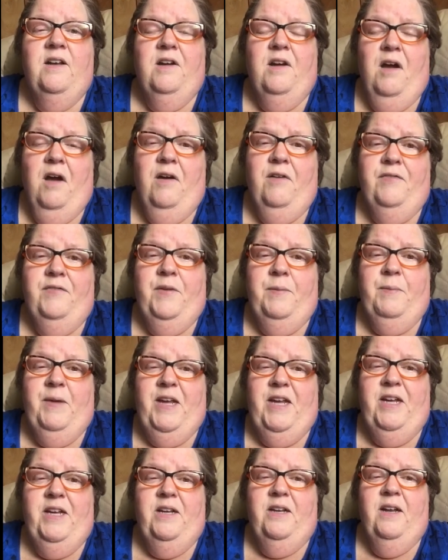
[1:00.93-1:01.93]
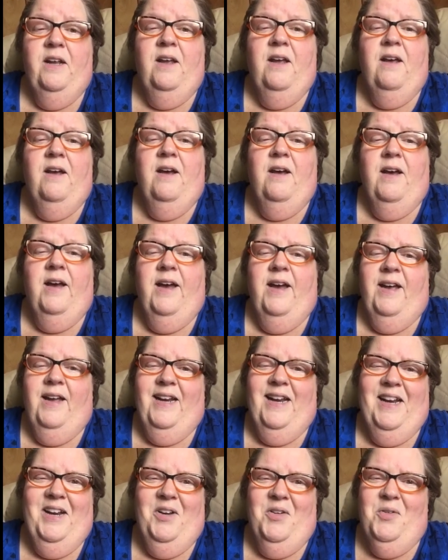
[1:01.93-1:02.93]
coffee mate.
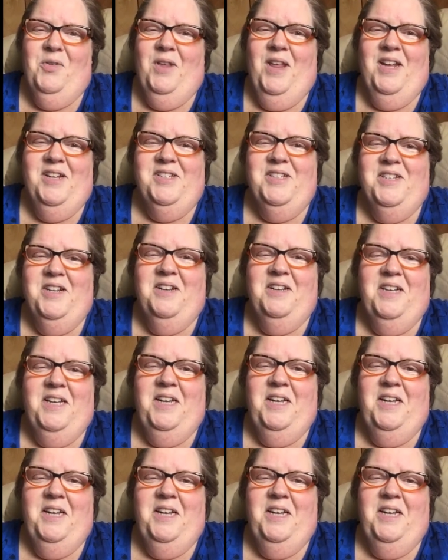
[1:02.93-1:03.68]
And I know that's not